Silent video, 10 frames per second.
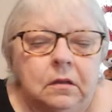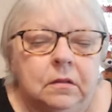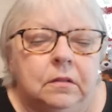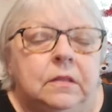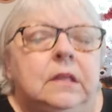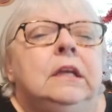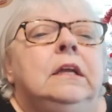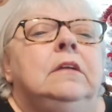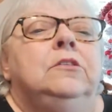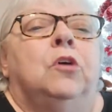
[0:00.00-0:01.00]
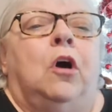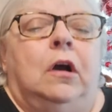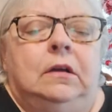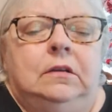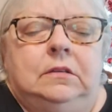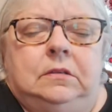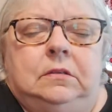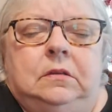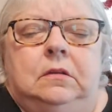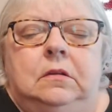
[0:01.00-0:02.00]
The dogs,
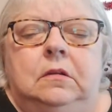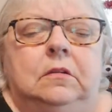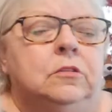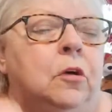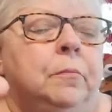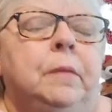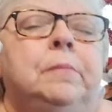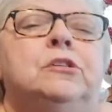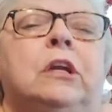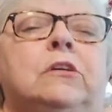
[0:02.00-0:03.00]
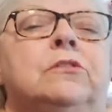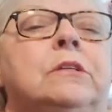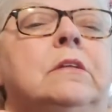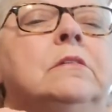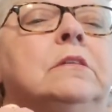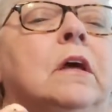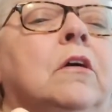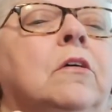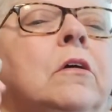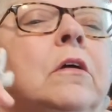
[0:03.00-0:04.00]
salt and pepper shakers didn't sell.